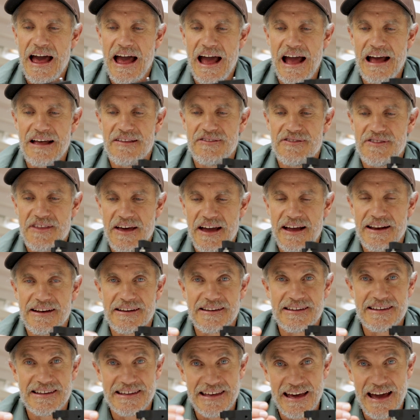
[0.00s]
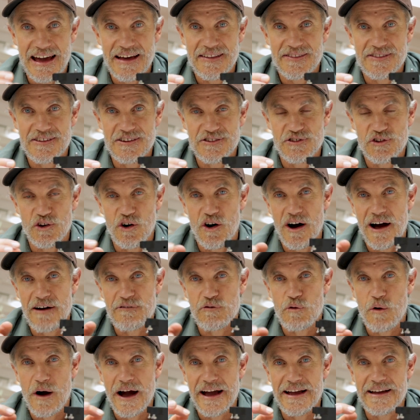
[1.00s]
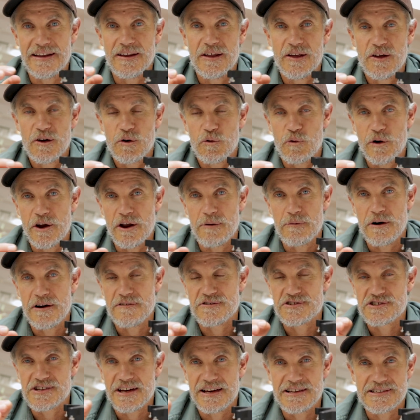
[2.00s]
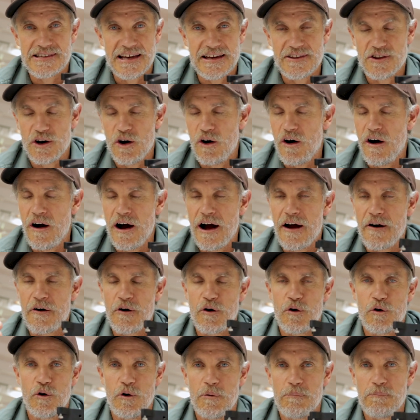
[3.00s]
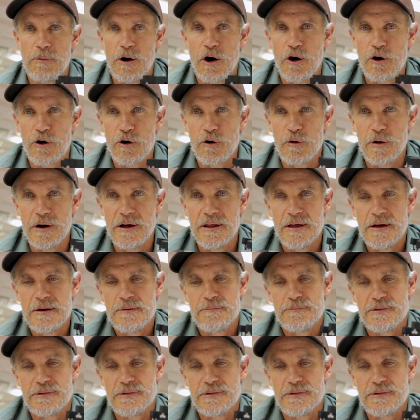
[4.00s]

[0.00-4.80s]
and then get the dive weight when I'm overseas, either hire it or borrow it,